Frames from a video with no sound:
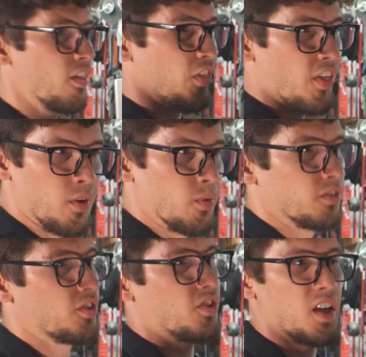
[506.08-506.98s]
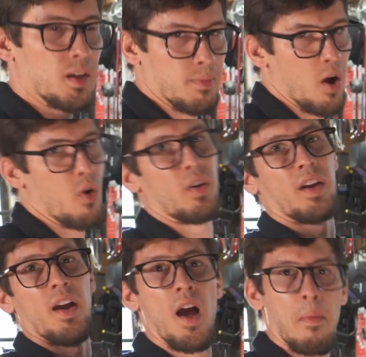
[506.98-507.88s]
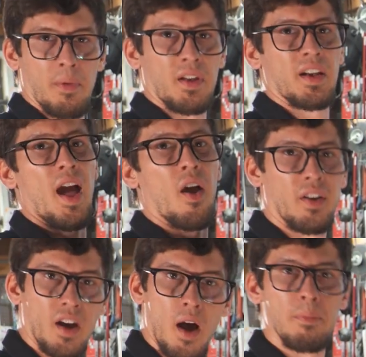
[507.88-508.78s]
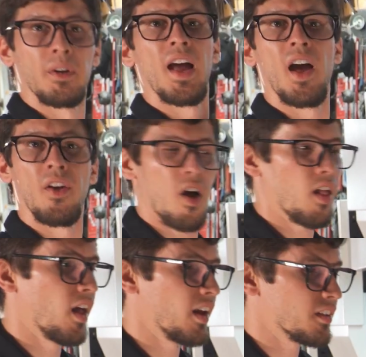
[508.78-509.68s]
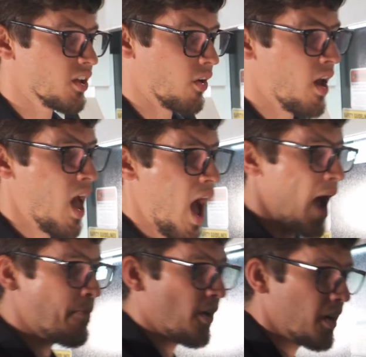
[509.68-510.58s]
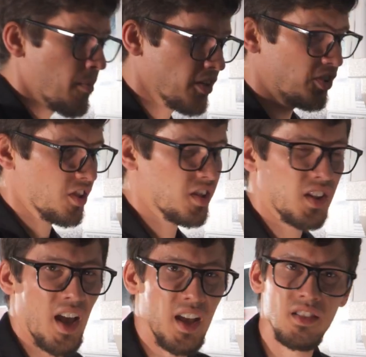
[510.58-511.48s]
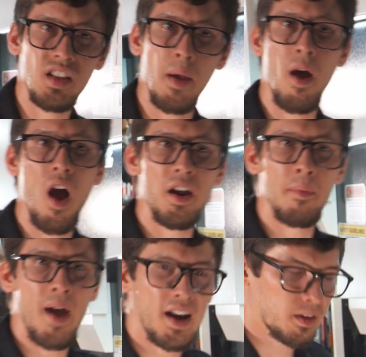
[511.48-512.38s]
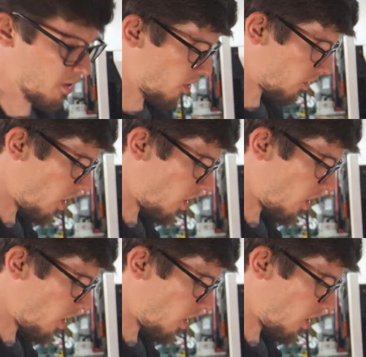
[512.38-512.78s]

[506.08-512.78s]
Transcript: the thing will just keep going up and down and up and down all on its own. I pretty much just stay in semi-automatic mode